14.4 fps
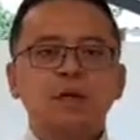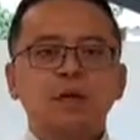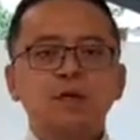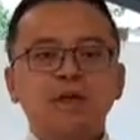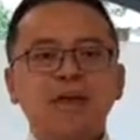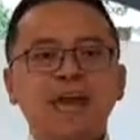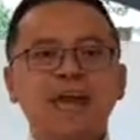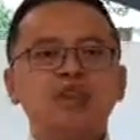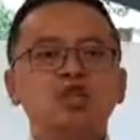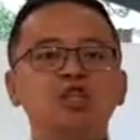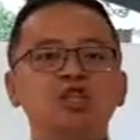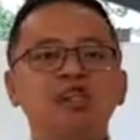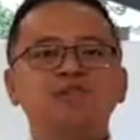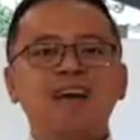change
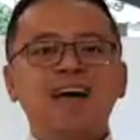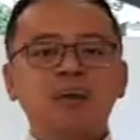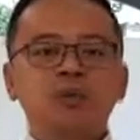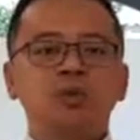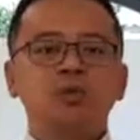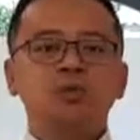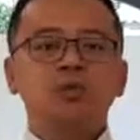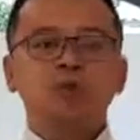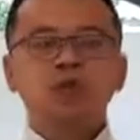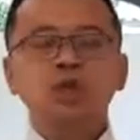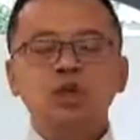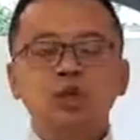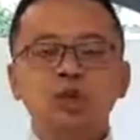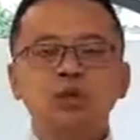in value to the
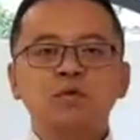tune